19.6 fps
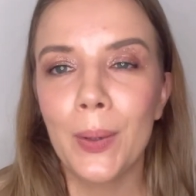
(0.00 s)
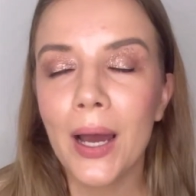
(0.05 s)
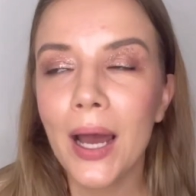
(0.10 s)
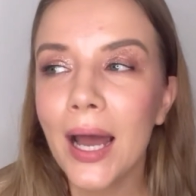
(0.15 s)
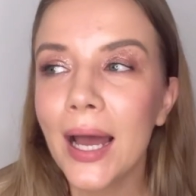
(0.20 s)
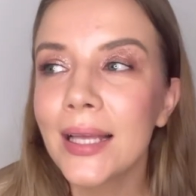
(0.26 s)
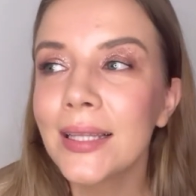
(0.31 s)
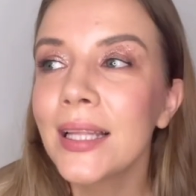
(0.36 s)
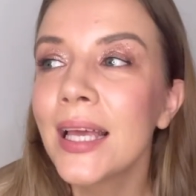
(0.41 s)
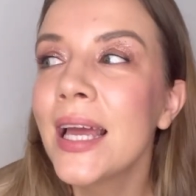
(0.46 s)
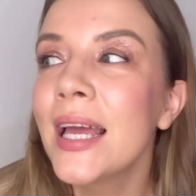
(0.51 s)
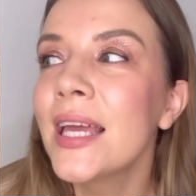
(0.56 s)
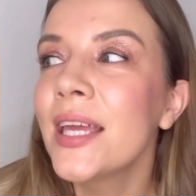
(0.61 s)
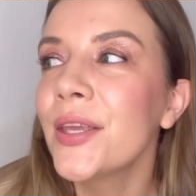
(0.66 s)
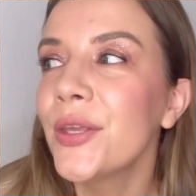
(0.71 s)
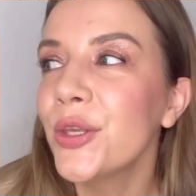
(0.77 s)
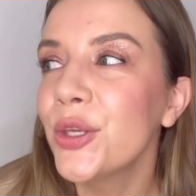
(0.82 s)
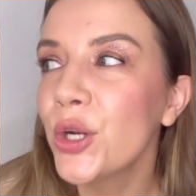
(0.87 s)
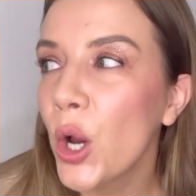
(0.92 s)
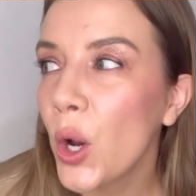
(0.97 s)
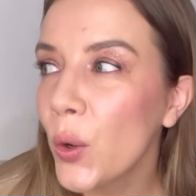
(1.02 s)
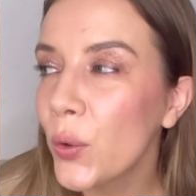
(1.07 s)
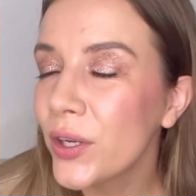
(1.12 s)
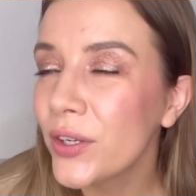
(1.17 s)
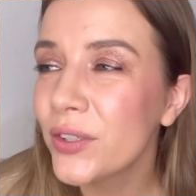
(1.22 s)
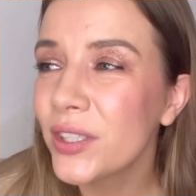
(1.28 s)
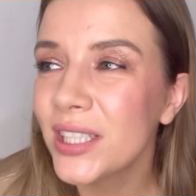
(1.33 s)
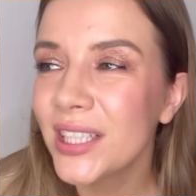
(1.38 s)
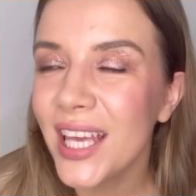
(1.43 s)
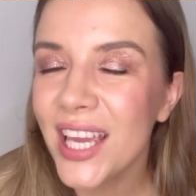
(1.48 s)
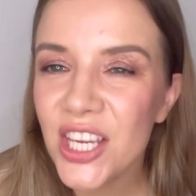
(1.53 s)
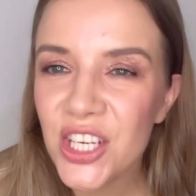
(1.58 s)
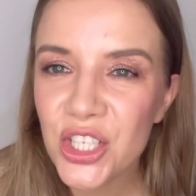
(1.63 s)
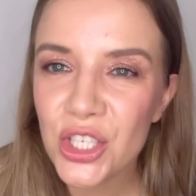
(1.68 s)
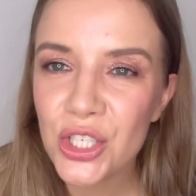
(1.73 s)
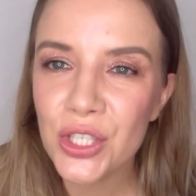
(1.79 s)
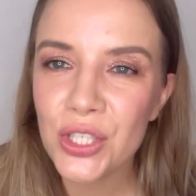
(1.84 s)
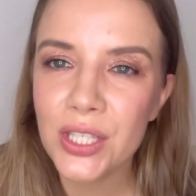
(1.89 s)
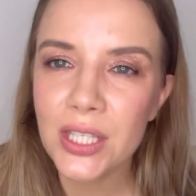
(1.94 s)
But you know,
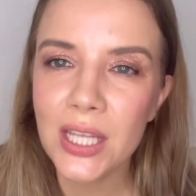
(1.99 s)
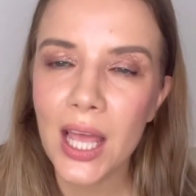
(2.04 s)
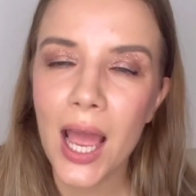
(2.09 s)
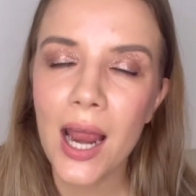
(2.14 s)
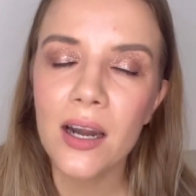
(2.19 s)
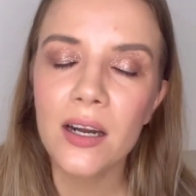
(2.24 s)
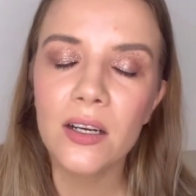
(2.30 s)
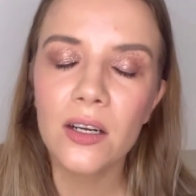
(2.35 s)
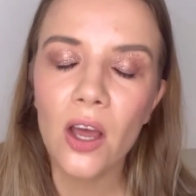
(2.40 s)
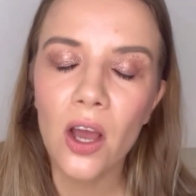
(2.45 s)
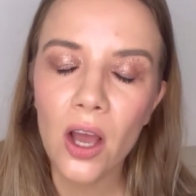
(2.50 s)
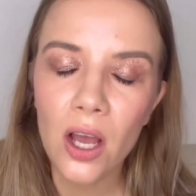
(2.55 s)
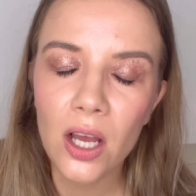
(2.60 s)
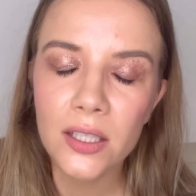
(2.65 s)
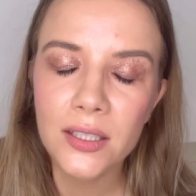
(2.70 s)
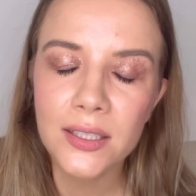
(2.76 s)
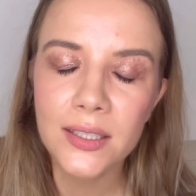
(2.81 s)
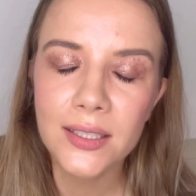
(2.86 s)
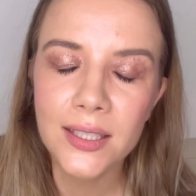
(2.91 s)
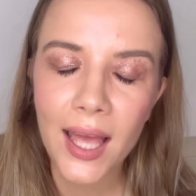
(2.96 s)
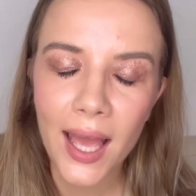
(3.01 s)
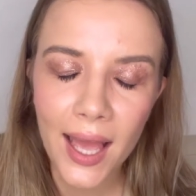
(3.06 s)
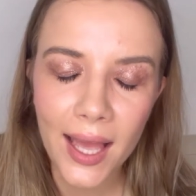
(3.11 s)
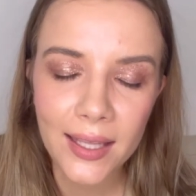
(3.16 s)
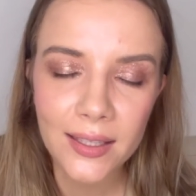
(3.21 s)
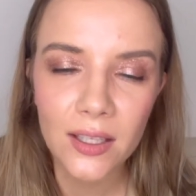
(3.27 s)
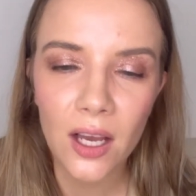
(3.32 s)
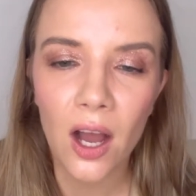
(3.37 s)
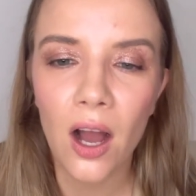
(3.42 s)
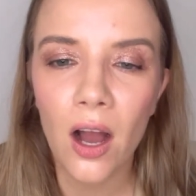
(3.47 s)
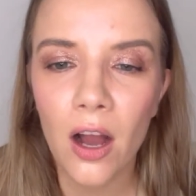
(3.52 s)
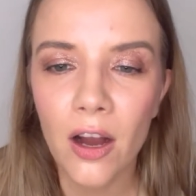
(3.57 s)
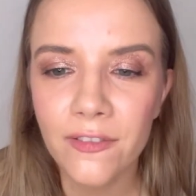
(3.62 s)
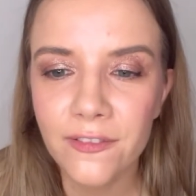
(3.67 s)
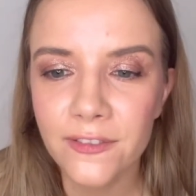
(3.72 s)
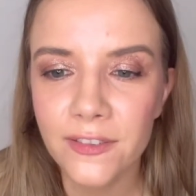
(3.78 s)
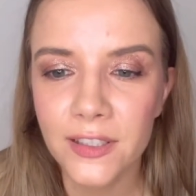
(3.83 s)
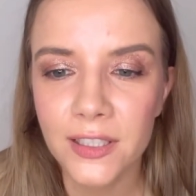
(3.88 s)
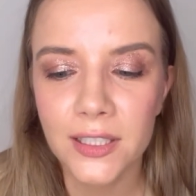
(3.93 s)
irritations are not that
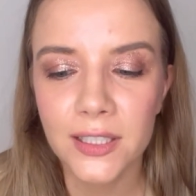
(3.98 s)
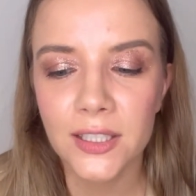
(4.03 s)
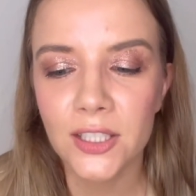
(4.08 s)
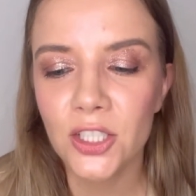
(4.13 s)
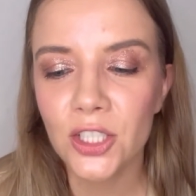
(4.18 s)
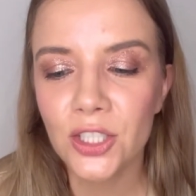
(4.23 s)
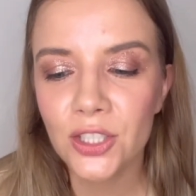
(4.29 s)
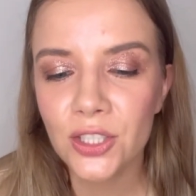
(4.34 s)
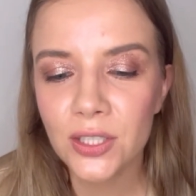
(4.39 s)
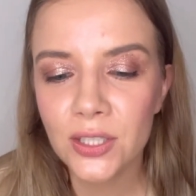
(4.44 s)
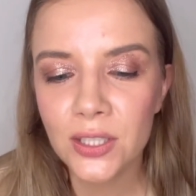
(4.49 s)
often. Just